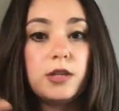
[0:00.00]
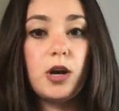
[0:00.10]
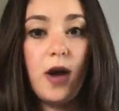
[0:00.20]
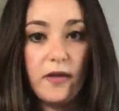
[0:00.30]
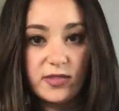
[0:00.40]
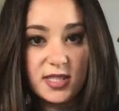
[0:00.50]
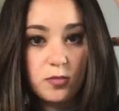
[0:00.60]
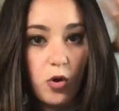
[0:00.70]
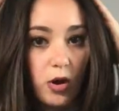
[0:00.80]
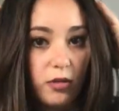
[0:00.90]
you know, have a
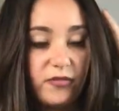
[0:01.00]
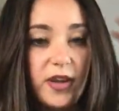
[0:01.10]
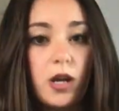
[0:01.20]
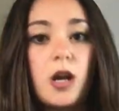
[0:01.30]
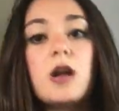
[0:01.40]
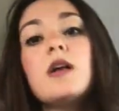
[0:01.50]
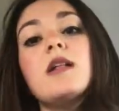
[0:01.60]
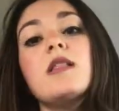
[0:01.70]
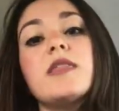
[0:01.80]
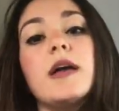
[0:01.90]
small figure,
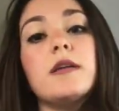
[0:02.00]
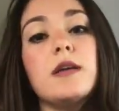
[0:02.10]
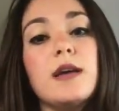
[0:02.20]
then